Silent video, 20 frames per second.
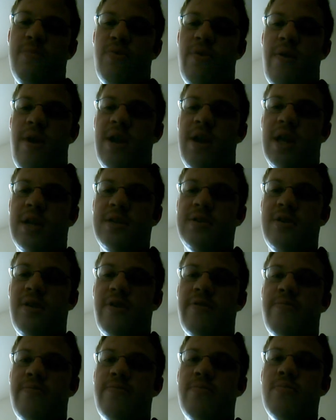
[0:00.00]
petroleum
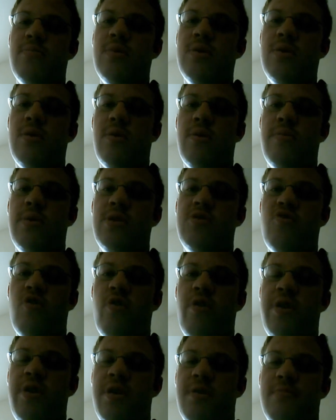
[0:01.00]
products or
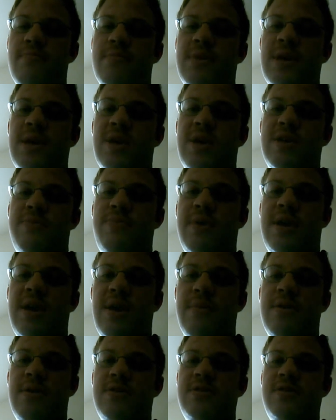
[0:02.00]

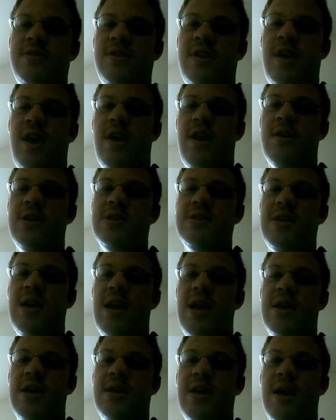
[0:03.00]
petroleum is becoming
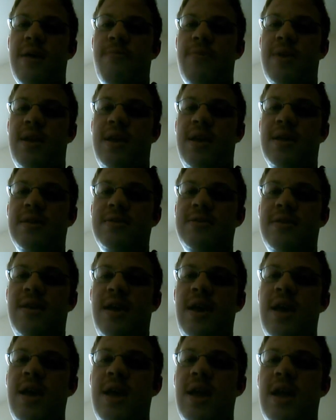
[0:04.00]
scarce and
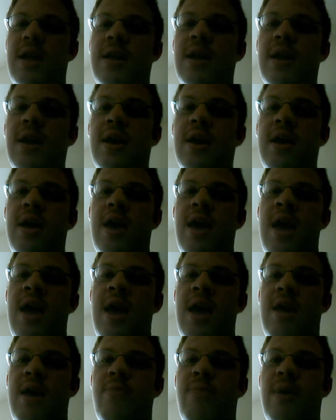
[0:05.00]
companies
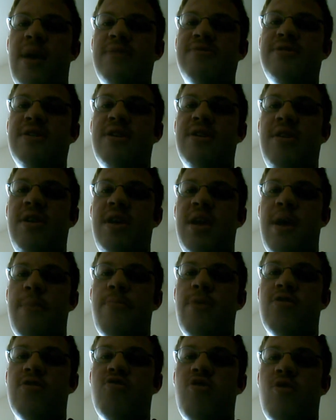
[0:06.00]
need
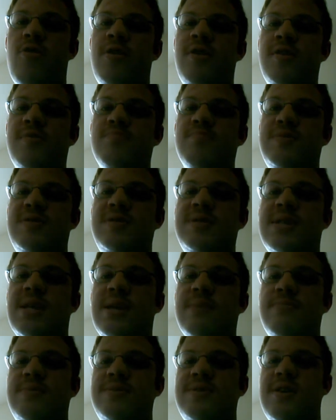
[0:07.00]
basically a
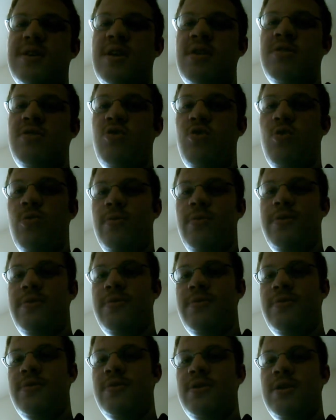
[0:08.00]
petroleum
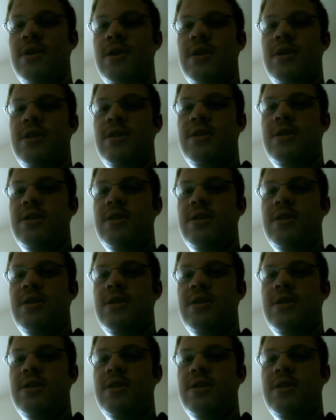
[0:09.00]
substitute,